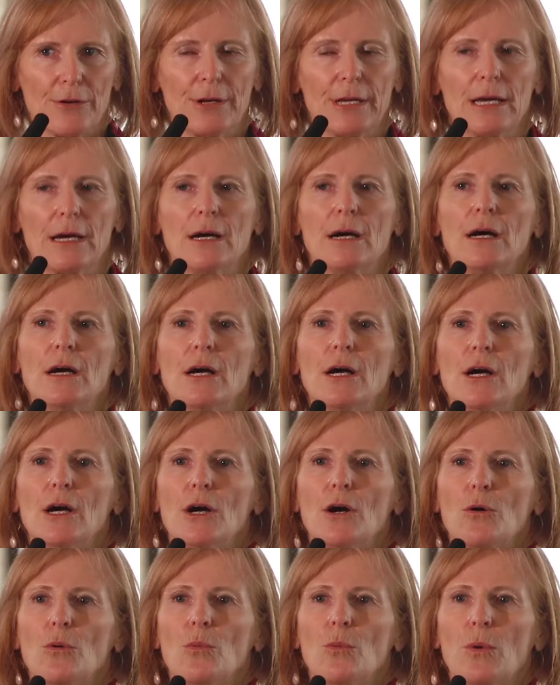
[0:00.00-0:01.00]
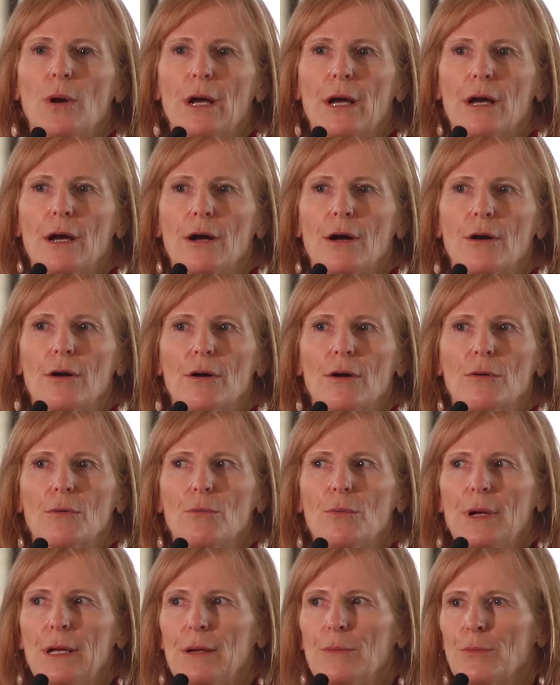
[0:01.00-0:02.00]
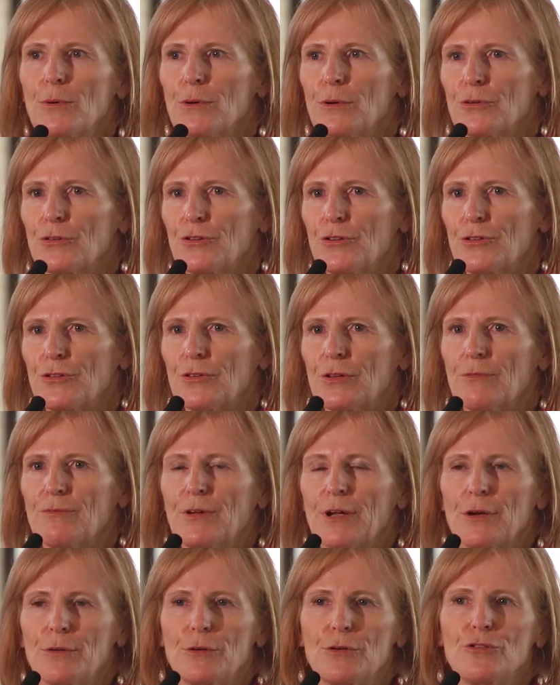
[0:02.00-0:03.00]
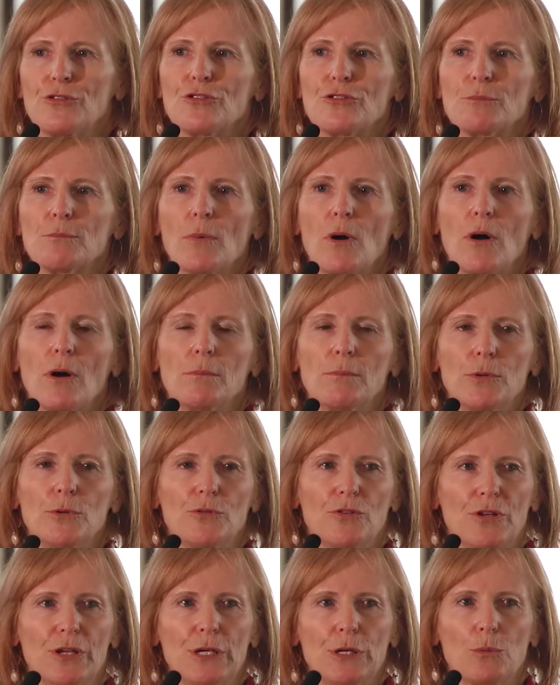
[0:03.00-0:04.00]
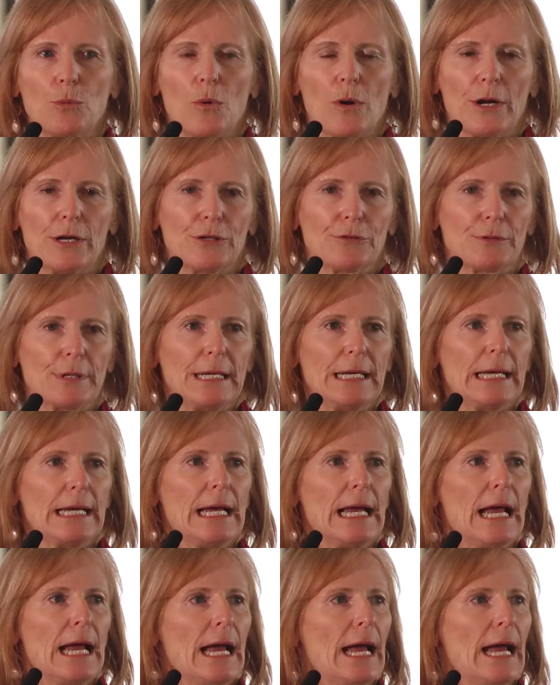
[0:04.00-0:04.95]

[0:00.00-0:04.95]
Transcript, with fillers: area where we were just a very small boutique winery.